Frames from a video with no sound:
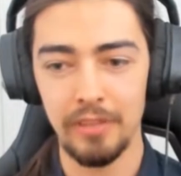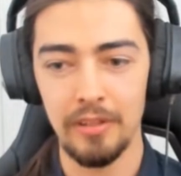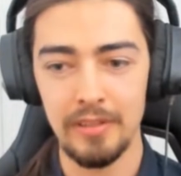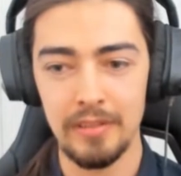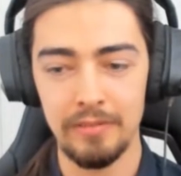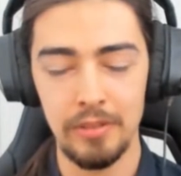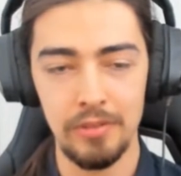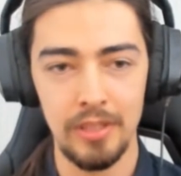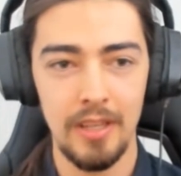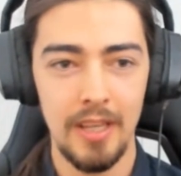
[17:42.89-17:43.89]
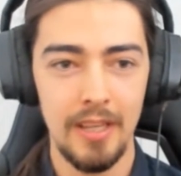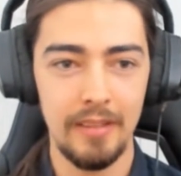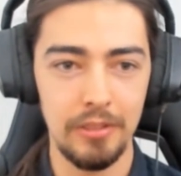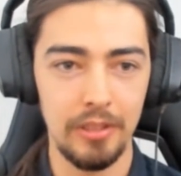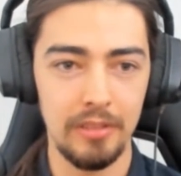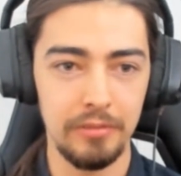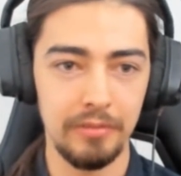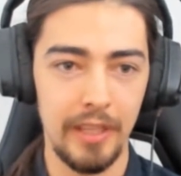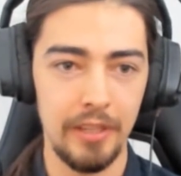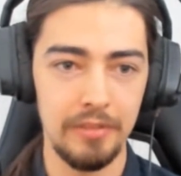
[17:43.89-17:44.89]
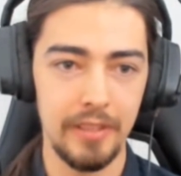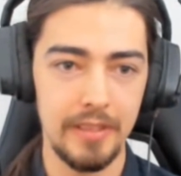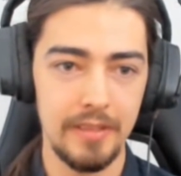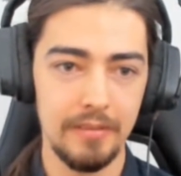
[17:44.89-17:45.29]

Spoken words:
far into the future, then you're going to fall flat on your face.